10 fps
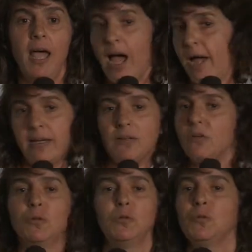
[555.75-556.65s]
I can
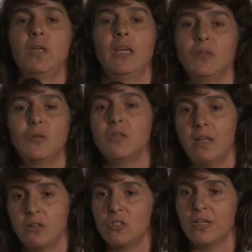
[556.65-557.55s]
go into the
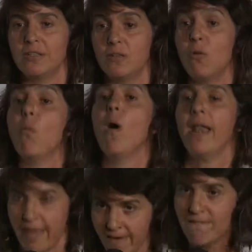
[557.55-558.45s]
energetical
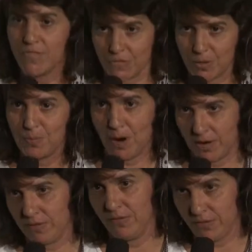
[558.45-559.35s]
whatever
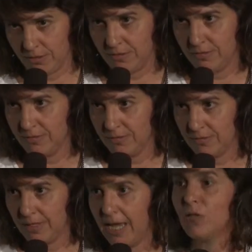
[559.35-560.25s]
part of you
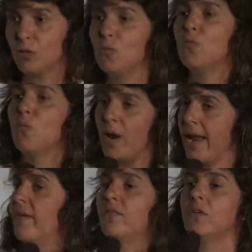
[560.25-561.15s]
and do
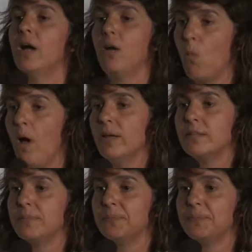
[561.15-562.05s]
whatever I
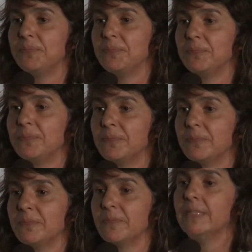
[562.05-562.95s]
want.
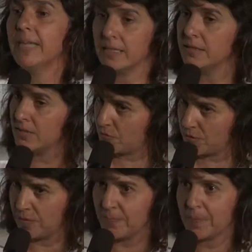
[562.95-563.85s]
Yes, it is true.